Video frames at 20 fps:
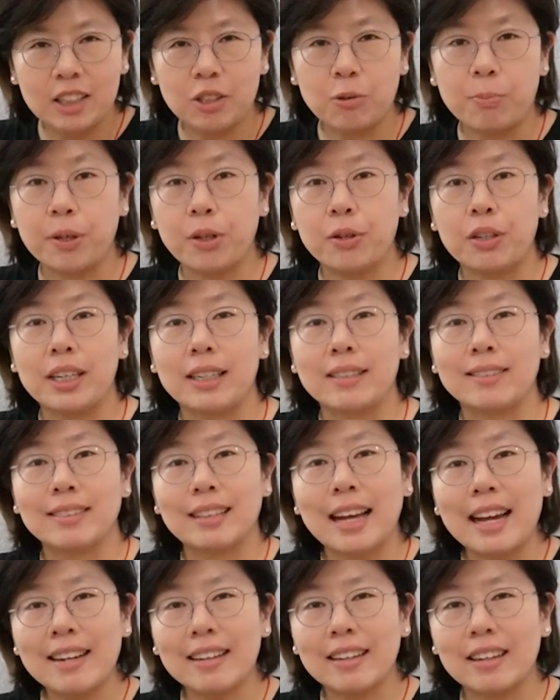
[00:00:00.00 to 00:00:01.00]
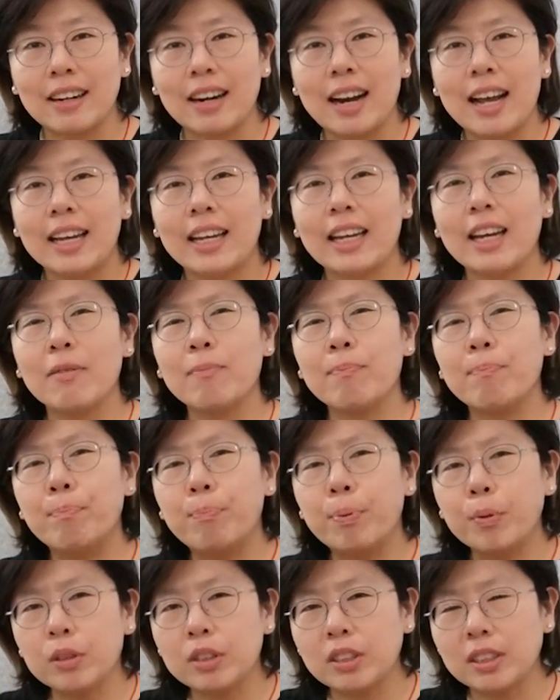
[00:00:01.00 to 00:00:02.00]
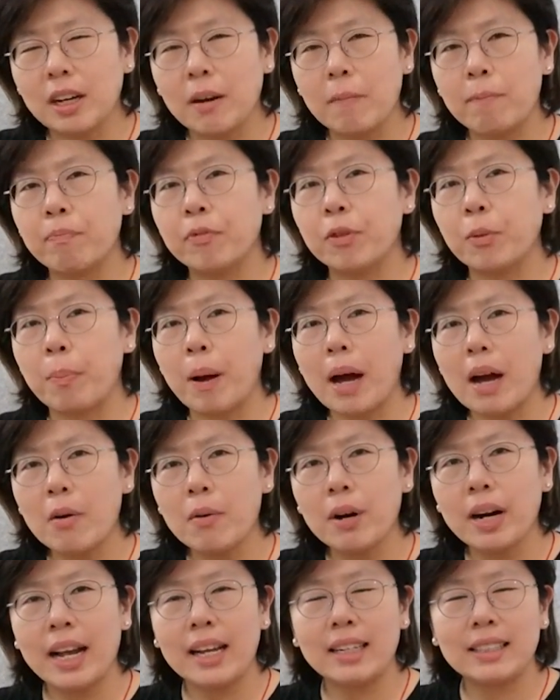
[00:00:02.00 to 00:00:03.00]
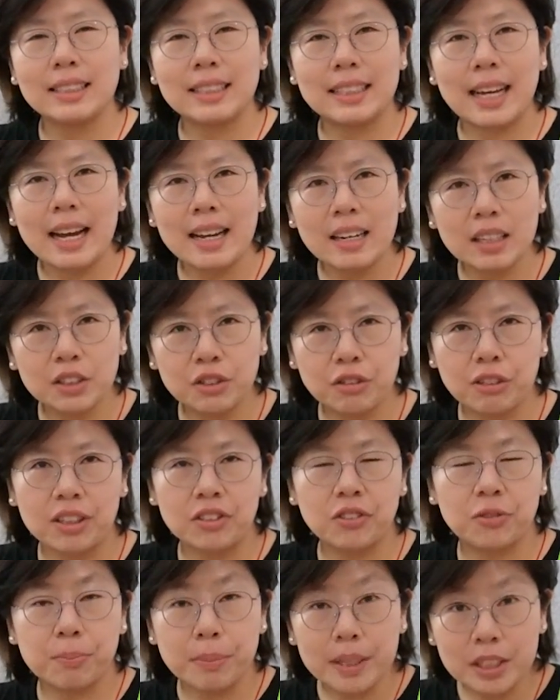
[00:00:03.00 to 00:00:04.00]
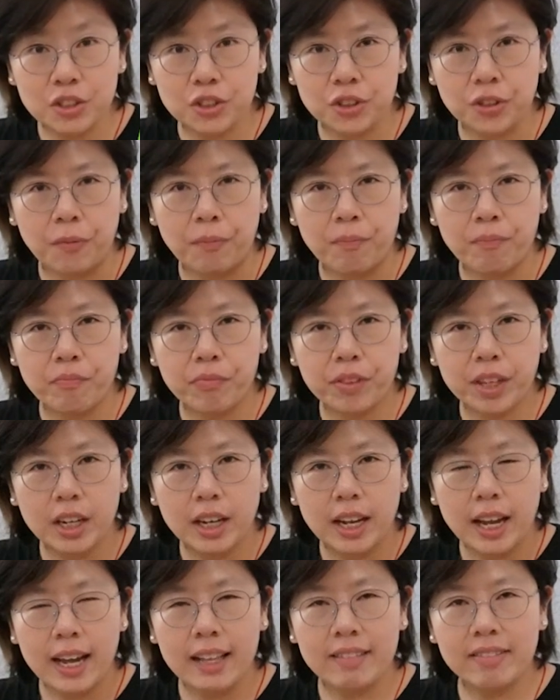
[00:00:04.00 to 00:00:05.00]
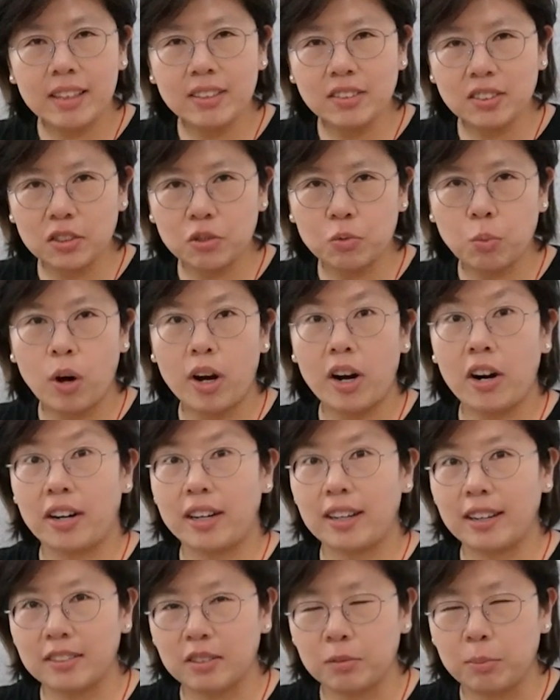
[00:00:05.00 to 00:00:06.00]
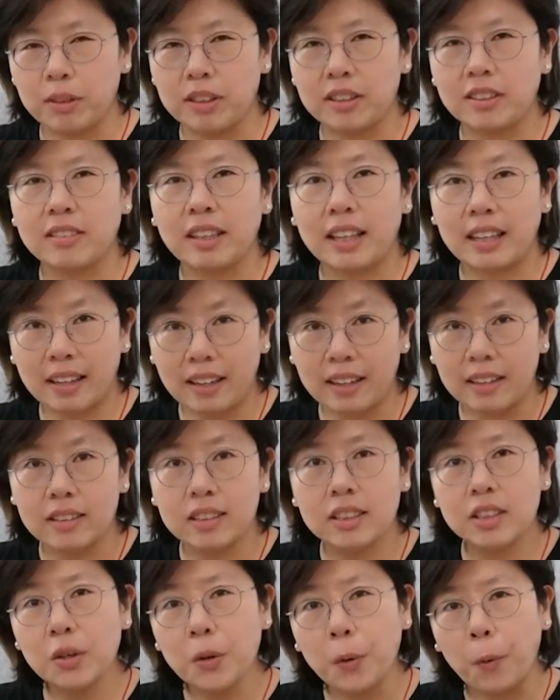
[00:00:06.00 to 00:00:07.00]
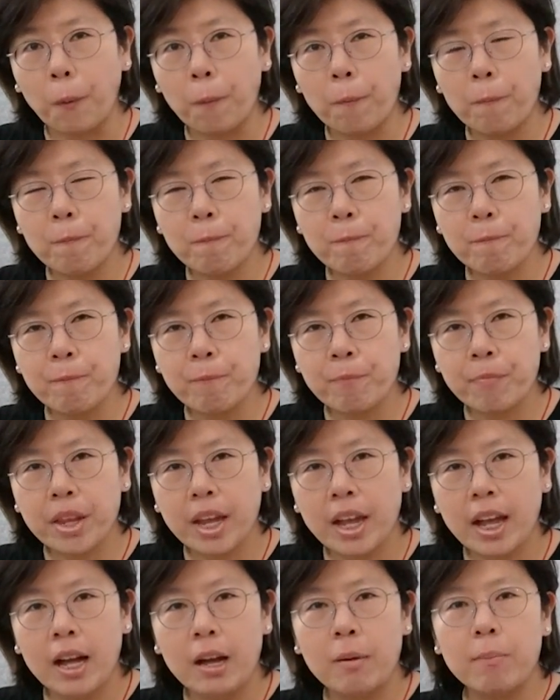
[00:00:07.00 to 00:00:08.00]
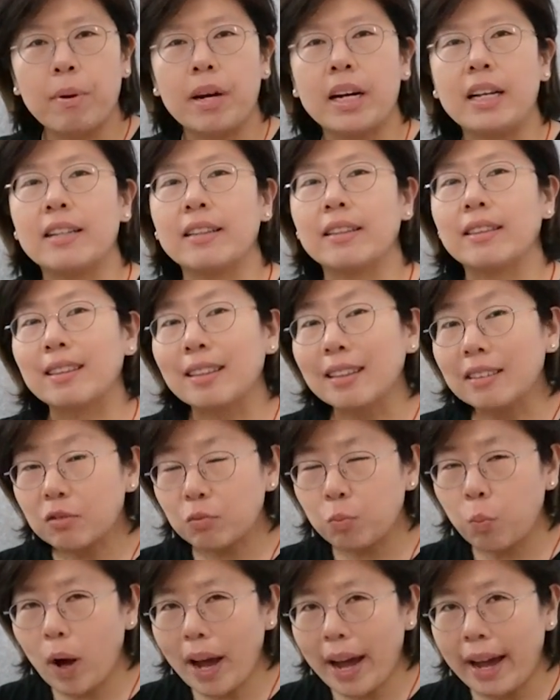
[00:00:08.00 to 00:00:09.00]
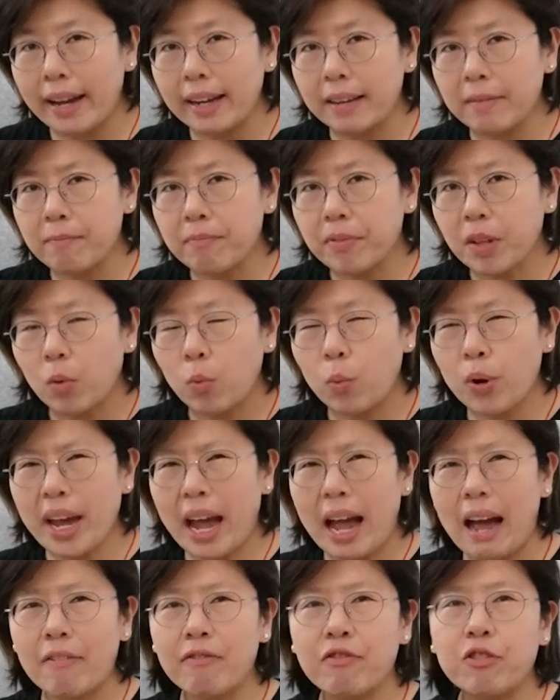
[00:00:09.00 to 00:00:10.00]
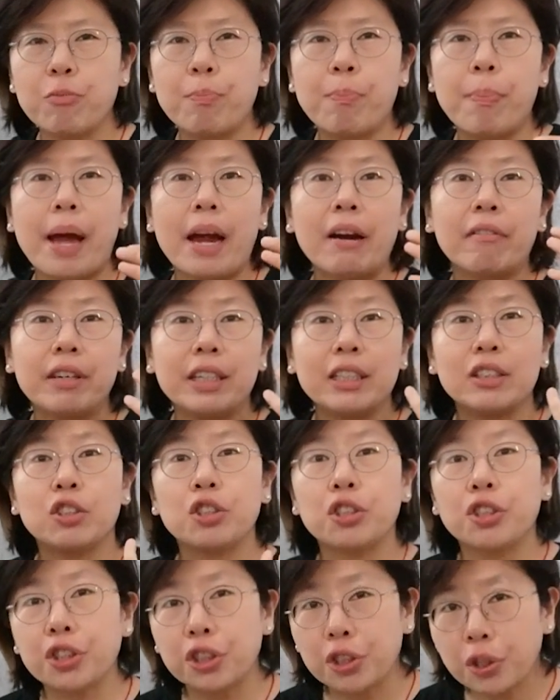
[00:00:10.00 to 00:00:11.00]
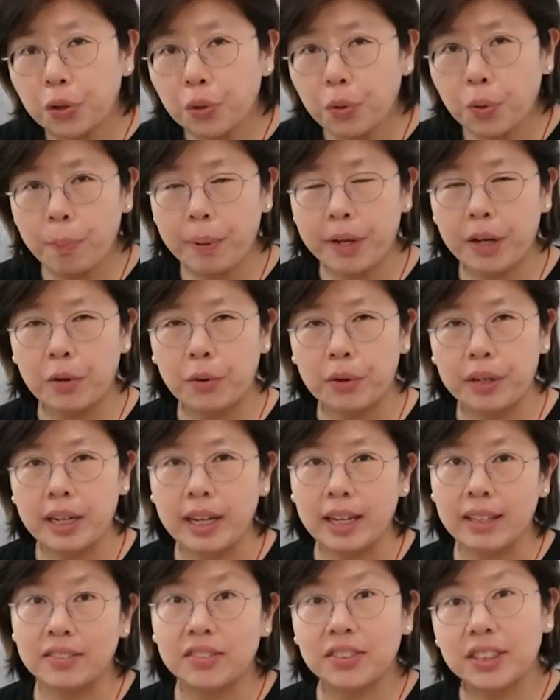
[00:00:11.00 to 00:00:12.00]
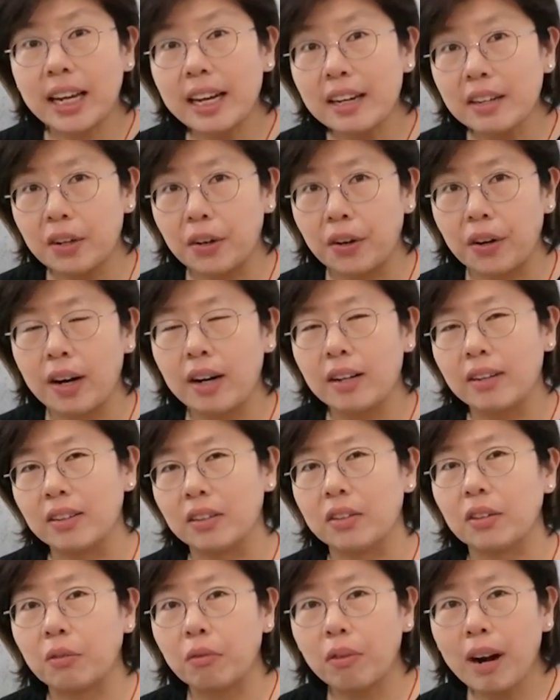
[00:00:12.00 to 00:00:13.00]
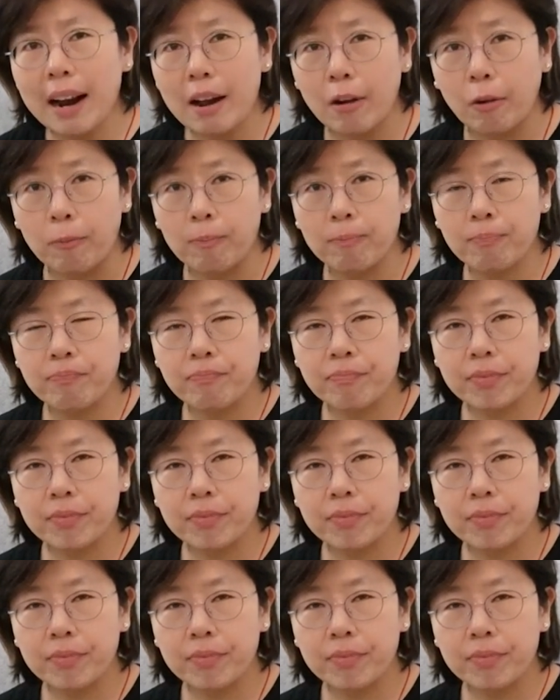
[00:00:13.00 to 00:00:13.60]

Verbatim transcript: The PoE extender can boost up the power and the data transmission. And this is what our customers thinking too. But in this way, we have to bury two PoE extender under the ground.